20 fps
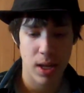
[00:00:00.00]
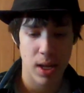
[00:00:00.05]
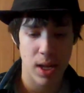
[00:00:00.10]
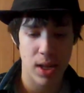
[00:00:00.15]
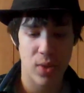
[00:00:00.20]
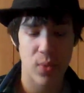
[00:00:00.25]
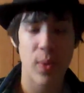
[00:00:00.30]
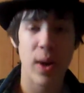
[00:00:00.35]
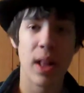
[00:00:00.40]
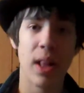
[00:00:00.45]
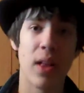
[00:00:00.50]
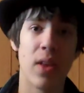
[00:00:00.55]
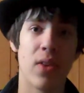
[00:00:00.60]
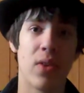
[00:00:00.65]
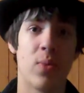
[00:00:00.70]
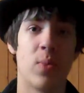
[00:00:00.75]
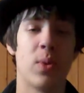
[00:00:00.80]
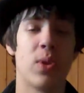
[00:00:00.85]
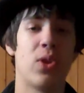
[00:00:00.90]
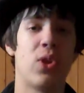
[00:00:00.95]
as well
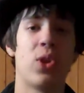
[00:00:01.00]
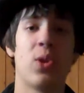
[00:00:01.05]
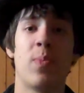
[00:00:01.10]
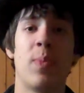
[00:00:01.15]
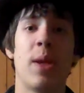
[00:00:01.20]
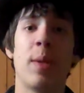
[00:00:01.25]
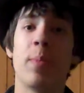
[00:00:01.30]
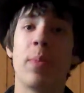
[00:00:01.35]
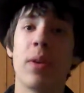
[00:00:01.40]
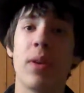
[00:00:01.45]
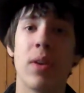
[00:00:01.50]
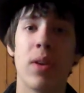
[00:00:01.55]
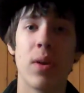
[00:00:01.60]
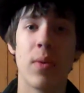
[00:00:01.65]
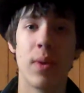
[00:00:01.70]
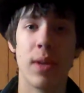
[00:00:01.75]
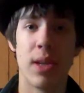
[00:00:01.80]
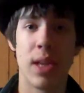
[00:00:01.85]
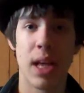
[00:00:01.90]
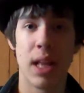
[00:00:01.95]
as with just people,
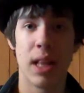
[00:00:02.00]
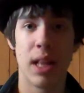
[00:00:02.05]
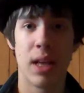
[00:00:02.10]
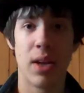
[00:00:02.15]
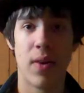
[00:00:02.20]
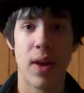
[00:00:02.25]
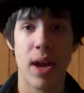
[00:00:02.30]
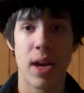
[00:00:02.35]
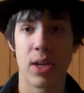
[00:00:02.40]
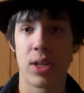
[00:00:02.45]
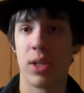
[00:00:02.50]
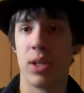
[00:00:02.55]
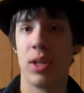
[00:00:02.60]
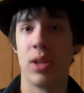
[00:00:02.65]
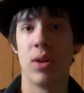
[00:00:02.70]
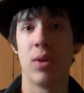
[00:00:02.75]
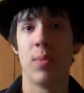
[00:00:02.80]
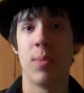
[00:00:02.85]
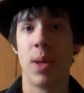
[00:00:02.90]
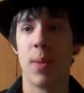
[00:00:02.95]
in daily interaction.
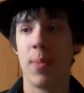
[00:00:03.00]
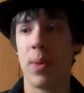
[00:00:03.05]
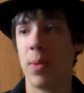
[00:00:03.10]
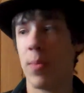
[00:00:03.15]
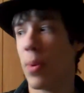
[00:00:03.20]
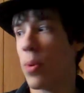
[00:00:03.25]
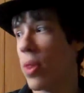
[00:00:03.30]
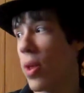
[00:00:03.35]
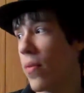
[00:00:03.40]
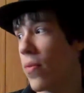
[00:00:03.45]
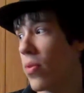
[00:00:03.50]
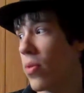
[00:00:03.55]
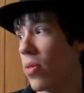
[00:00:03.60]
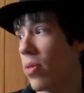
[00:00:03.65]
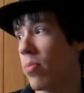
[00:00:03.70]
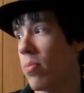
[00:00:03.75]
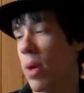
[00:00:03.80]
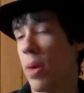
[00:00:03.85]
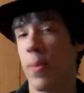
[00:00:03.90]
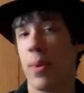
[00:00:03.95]

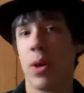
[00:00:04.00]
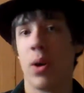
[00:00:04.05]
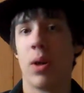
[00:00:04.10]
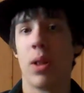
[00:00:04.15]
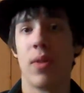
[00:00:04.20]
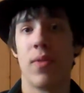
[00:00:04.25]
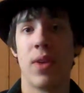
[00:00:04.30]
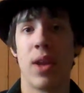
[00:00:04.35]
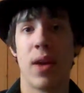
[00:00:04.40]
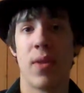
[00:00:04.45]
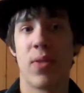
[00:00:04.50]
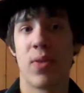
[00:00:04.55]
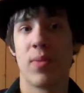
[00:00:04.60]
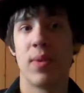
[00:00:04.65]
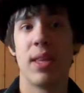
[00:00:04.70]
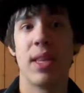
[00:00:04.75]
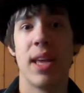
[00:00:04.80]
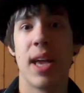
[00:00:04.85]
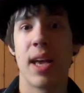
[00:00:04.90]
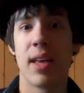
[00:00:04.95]
Maybe all of you have
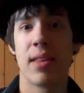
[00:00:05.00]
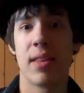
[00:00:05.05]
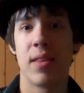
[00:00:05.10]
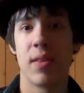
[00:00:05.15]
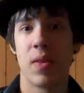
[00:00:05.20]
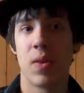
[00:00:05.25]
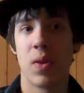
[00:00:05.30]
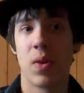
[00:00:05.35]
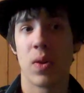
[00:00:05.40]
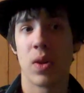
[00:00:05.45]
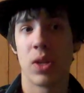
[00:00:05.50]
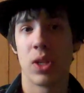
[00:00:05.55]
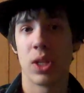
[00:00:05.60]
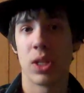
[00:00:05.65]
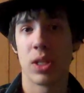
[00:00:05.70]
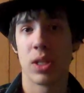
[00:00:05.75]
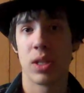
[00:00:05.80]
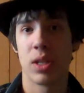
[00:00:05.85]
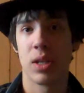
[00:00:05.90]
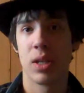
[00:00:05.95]
3DSs, and you can
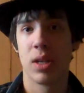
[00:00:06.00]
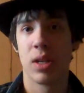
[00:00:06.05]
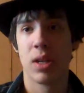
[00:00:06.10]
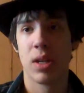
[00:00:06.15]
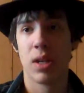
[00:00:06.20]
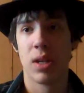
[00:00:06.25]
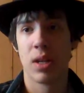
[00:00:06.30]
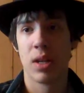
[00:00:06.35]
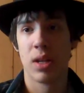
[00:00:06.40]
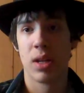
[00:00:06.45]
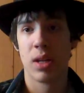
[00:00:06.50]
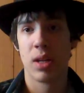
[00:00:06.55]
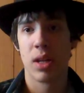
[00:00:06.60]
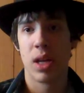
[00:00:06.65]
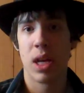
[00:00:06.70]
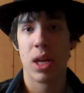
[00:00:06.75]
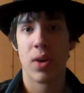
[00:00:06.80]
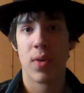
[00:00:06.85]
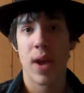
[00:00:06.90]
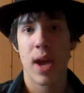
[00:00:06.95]
just
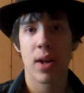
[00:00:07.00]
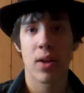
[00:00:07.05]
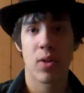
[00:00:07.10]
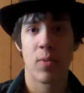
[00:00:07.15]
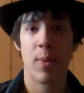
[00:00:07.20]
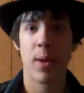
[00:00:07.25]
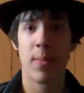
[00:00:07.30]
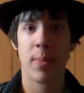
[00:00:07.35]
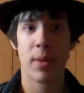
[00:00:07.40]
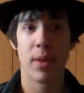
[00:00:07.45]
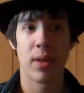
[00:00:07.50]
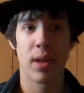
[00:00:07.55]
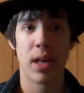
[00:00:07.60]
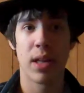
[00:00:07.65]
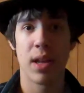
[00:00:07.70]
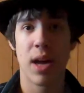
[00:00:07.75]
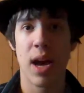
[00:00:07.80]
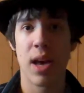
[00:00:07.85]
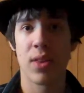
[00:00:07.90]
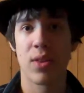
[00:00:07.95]
interact with people,
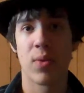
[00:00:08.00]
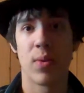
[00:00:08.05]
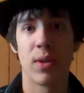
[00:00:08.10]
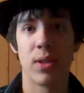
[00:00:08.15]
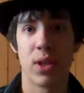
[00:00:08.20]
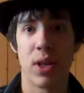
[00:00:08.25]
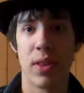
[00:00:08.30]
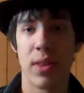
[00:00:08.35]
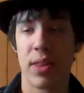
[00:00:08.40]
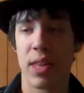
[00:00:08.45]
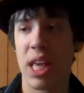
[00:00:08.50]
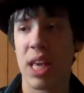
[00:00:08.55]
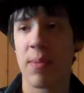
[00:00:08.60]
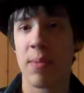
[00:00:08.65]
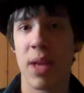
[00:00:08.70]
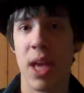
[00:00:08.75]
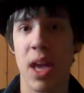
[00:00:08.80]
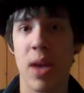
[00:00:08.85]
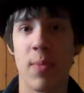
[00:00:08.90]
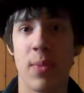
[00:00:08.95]
get high scores on the
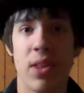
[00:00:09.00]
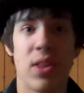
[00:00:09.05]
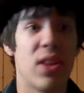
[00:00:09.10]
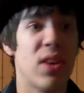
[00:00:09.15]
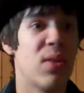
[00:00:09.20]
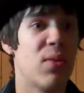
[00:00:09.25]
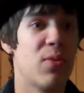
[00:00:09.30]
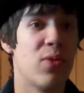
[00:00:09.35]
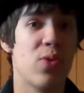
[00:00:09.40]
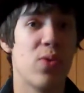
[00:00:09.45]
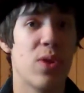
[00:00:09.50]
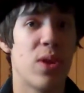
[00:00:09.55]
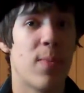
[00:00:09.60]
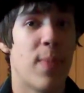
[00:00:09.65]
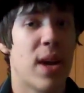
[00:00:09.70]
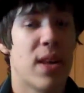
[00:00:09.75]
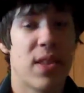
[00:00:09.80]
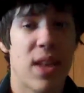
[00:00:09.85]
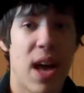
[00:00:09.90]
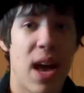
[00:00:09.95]
same game, and see who's doing the
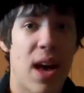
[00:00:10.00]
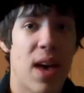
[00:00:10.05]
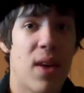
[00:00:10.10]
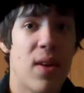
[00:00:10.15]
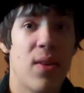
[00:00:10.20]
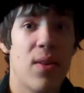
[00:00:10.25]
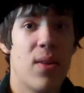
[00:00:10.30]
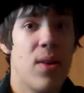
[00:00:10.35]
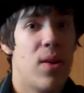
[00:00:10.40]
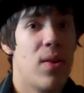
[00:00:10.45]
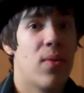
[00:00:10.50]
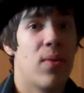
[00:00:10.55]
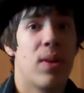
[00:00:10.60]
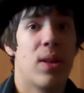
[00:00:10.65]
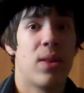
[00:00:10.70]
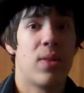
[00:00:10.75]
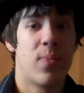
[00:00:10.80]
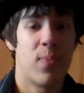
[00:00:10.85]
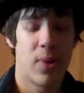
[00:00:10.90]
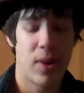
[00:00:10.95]
best. I don't know.
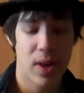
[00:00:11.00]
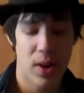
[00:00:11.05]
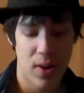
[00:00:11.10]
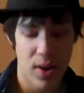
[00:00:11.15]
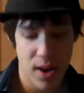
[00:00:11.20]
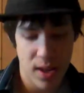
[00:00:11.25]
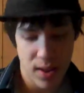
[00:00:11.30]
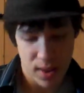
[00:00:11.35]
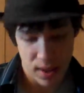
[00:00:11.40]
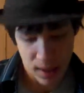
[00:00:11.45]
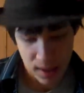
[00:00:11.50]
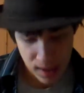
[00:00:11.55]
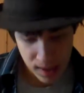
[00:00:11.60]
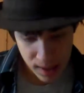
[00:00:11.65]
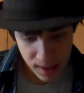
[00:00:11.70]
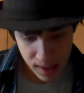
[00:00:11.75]
It's pretty crazy.